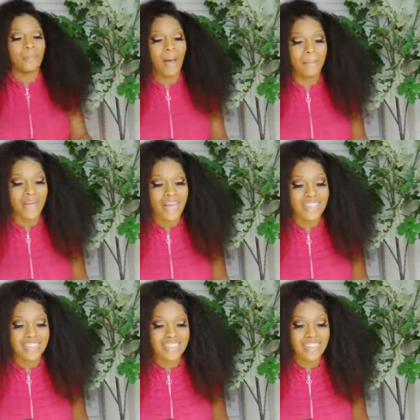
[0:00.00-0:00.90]
my
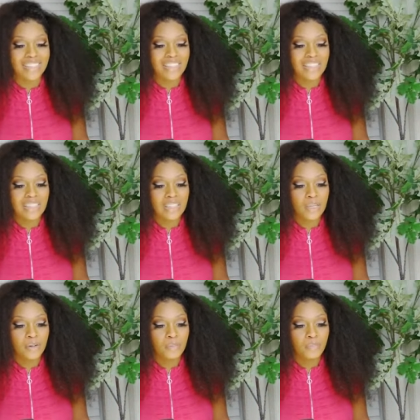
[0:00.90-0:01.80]
best.
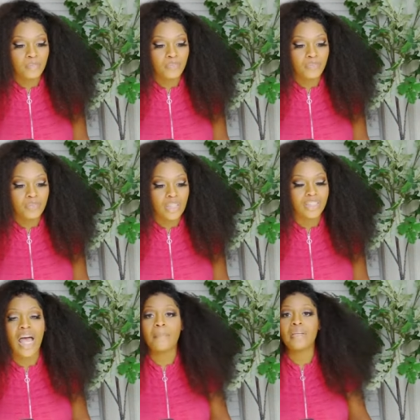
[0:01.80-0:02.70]

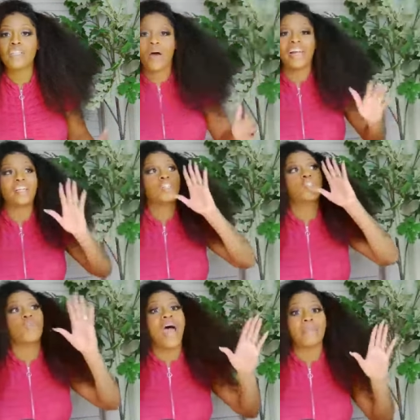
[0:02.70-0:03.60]
Let me try to
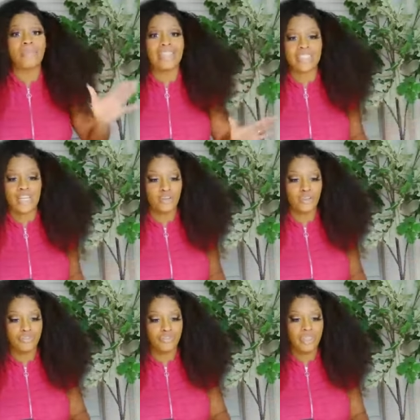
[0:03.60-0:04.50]
distract
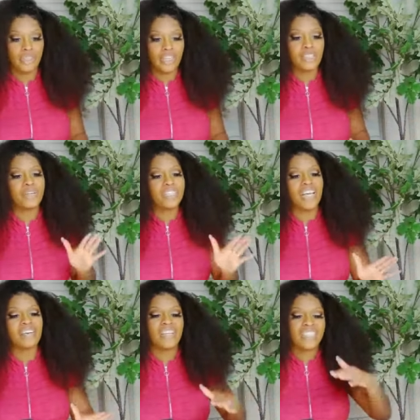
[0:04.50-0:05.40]
myself That's what it's
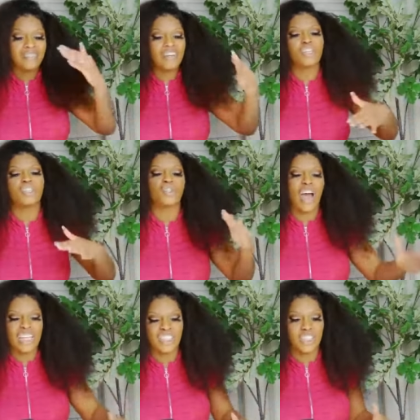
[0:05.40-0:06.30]
giving. It's giving
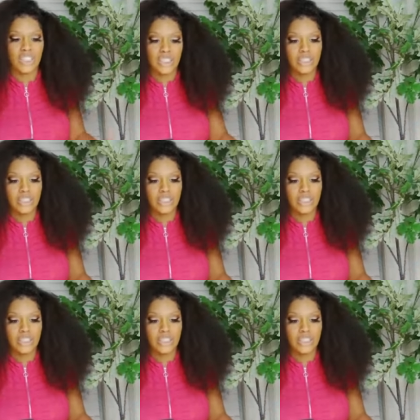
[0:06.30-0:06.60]
distraction.